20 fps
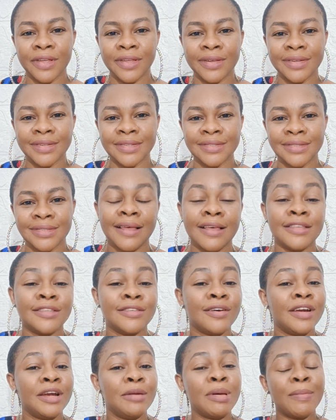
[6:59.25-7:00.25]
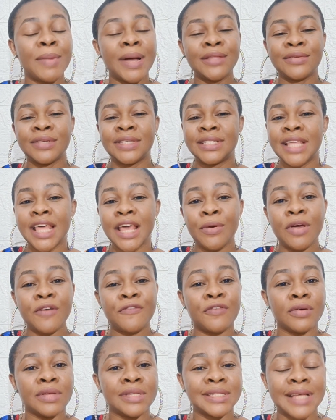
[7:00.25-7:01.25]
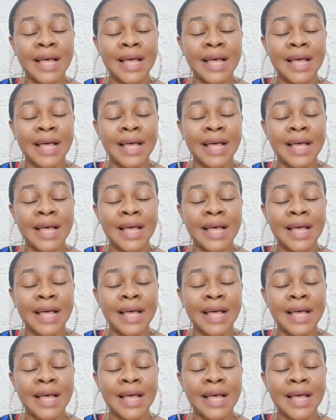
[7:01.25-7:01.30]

you. So remember to stay away from